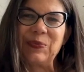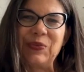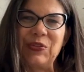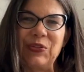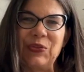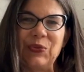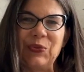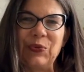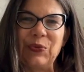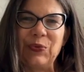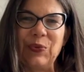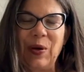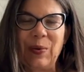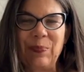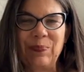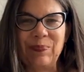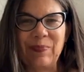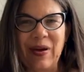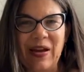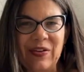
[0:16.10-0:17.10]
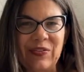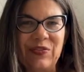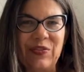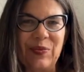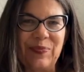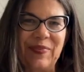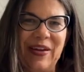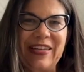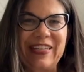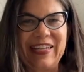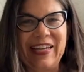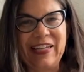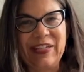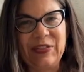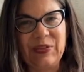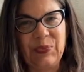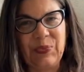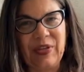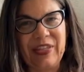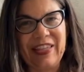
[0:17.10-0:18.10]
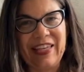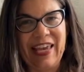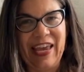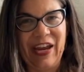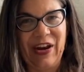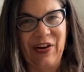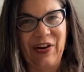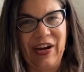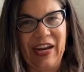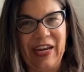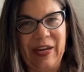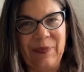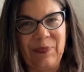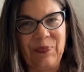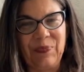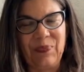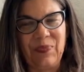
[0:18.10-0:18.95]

to Mindful Mondays with Carrie.